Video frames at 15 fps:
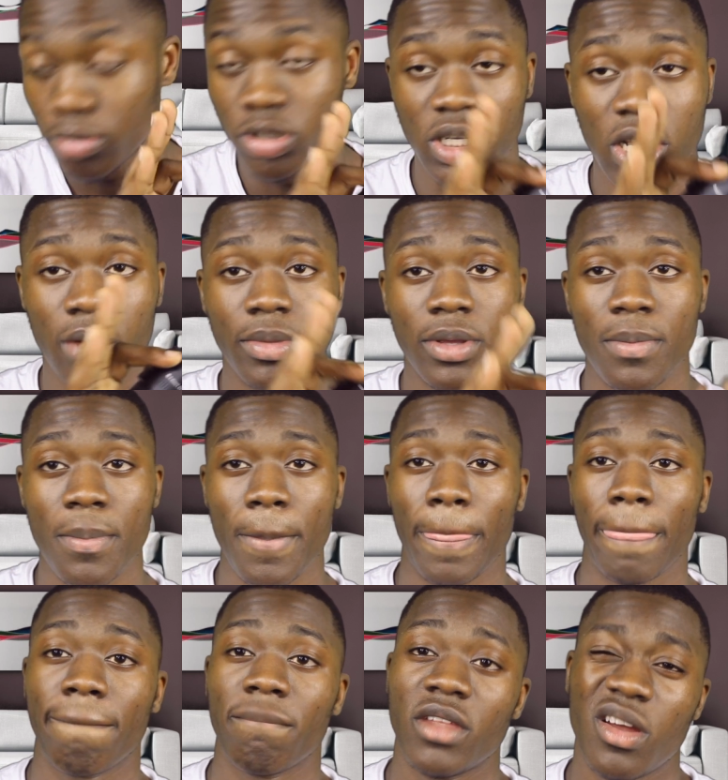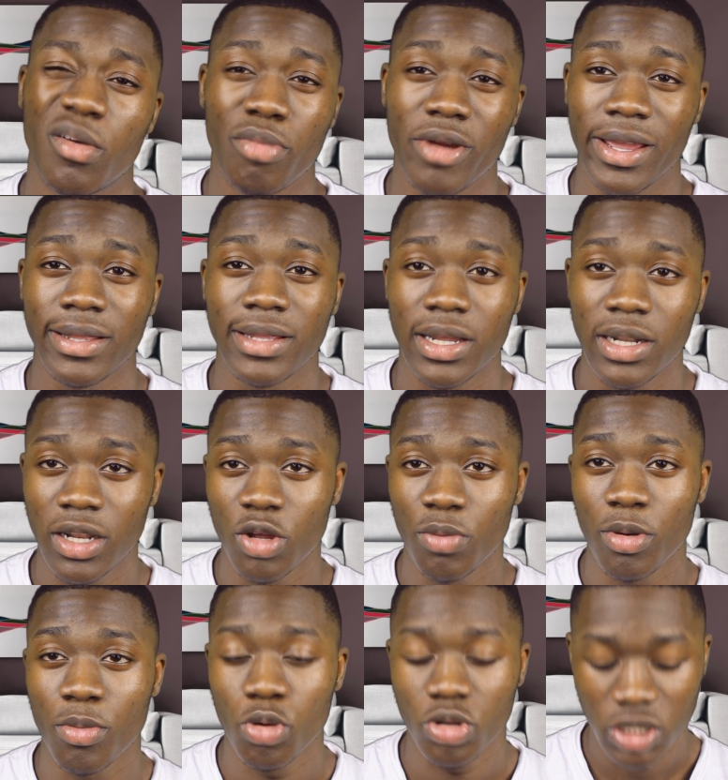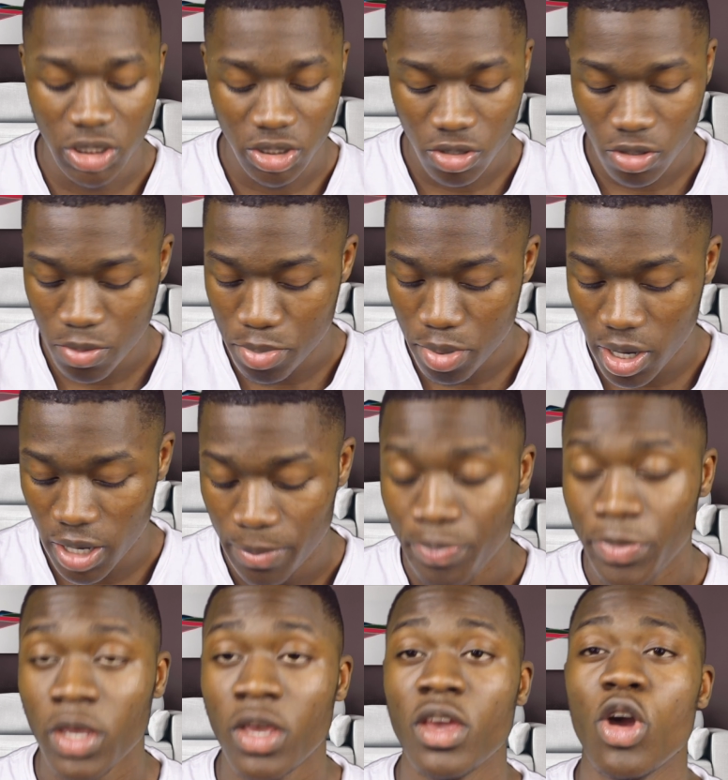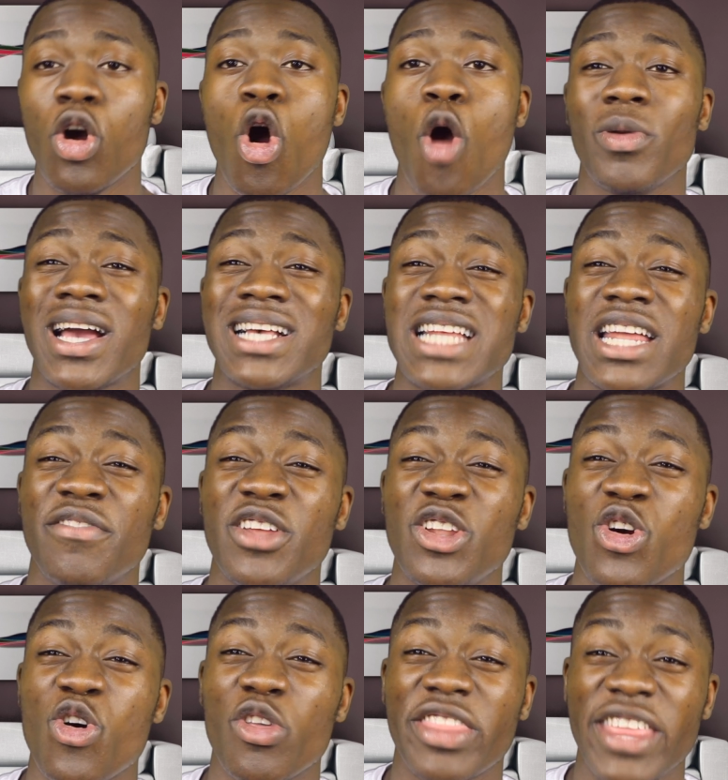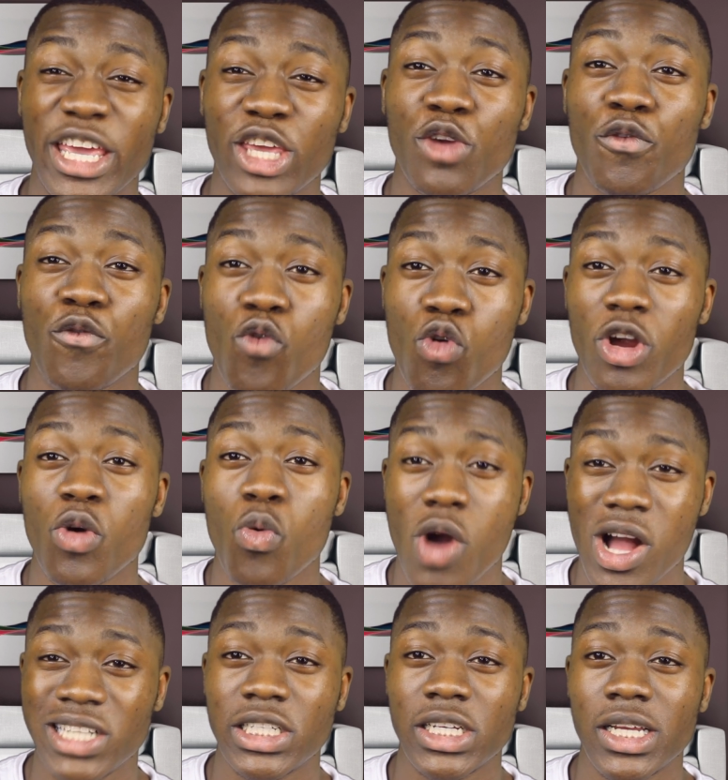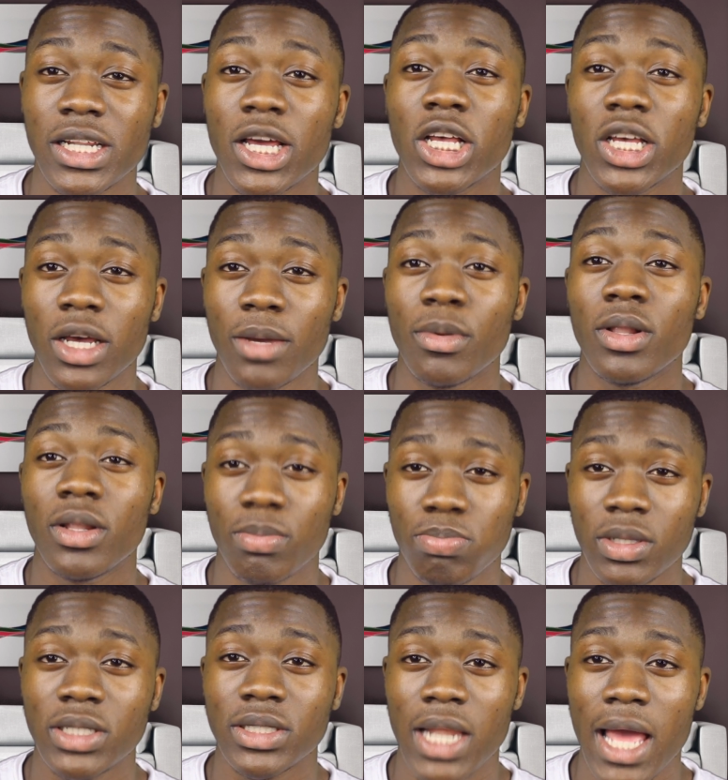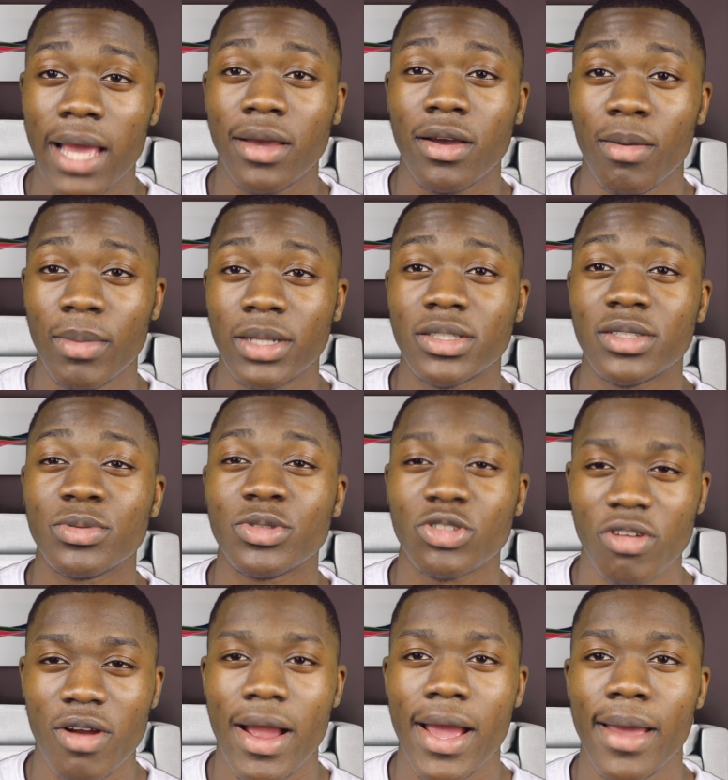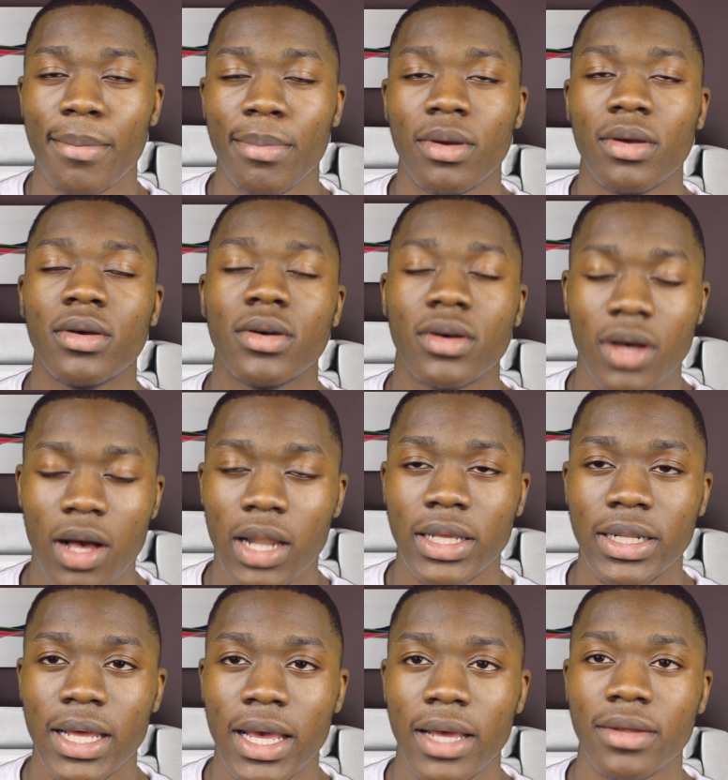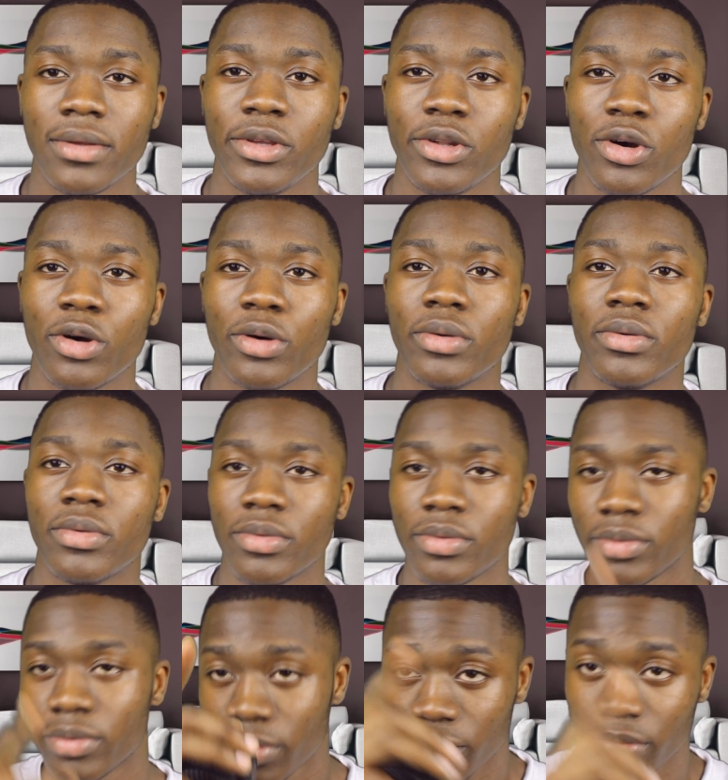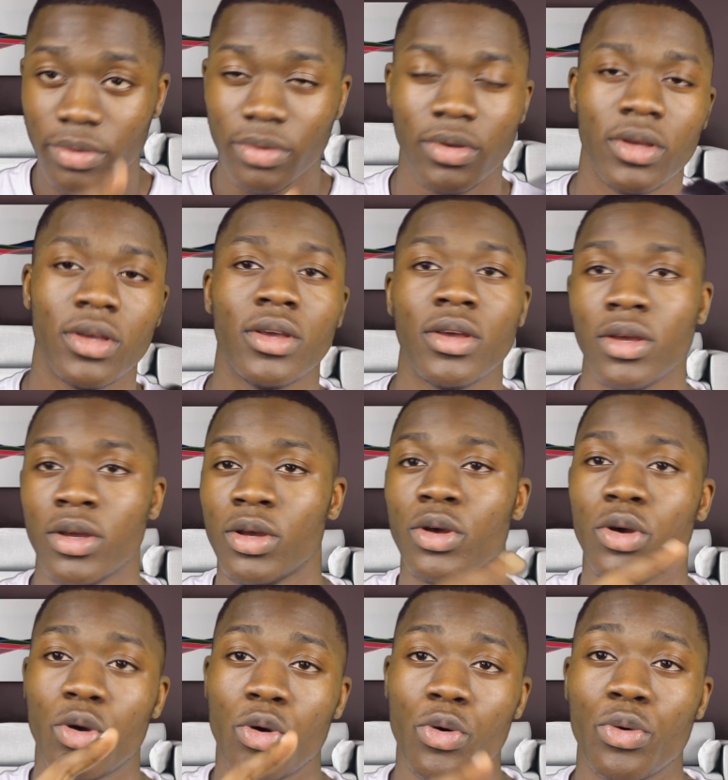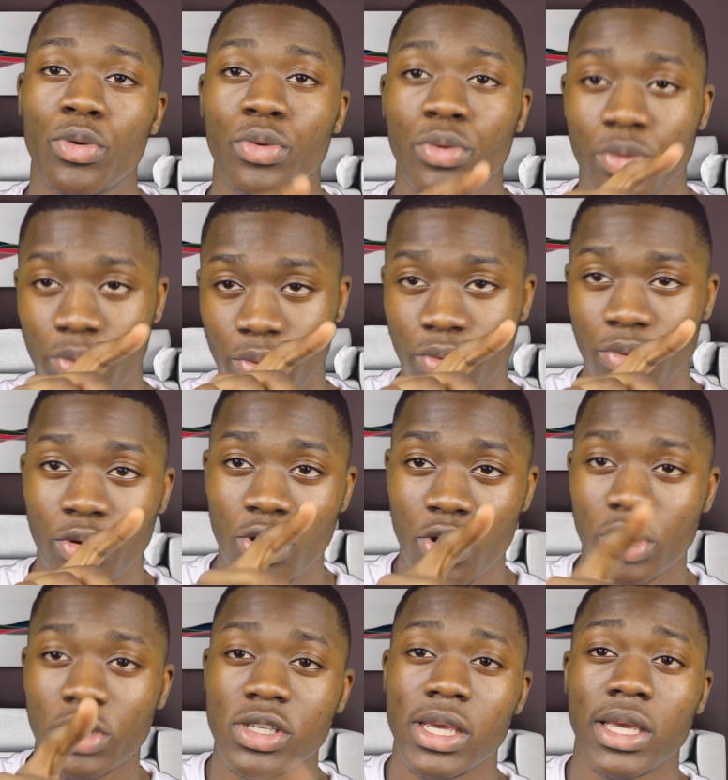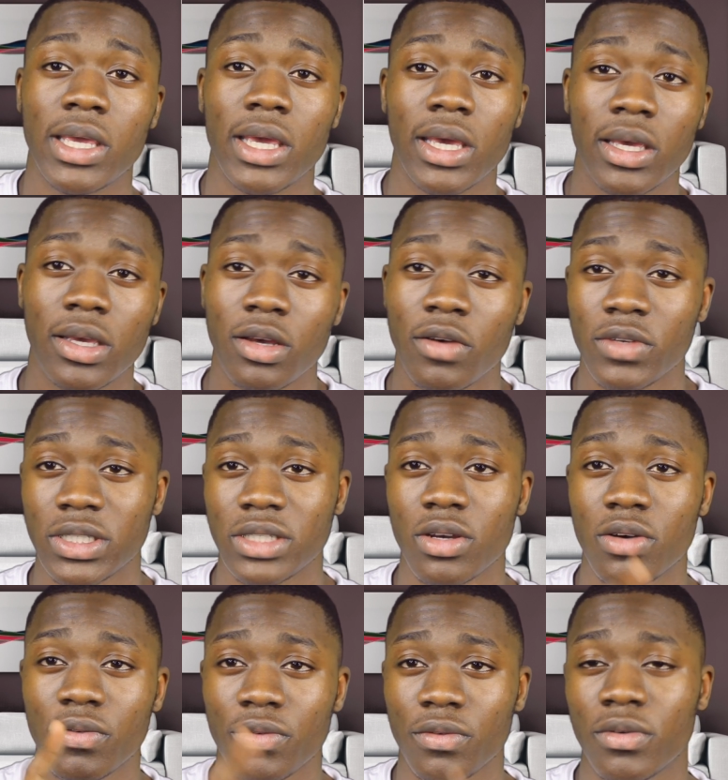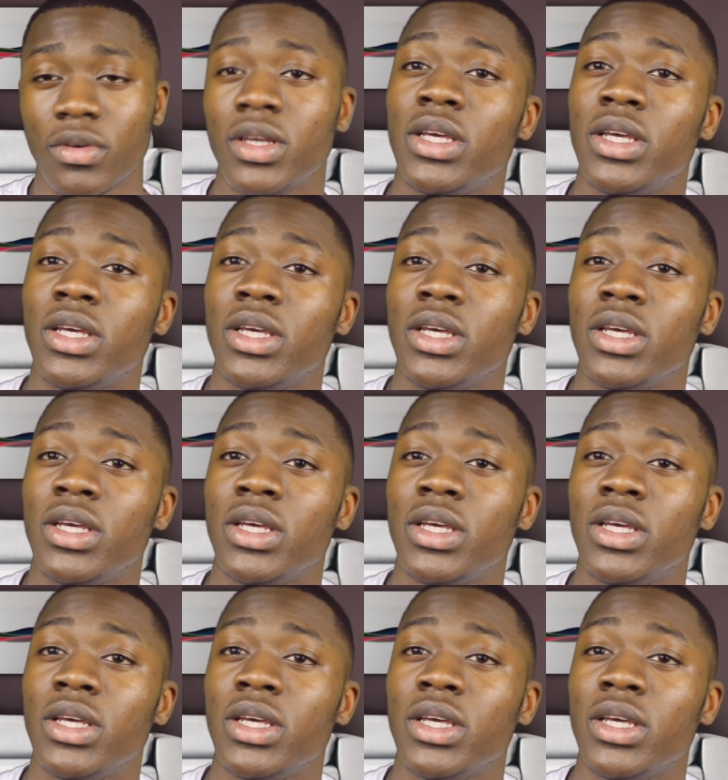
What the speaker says: shout me and I'll break it down in a little bit more detail. But hope you guys liked the video. Thank you for watching. Please like, comment and subscribe. all of that, you know. Cool. You don't take care of yourself.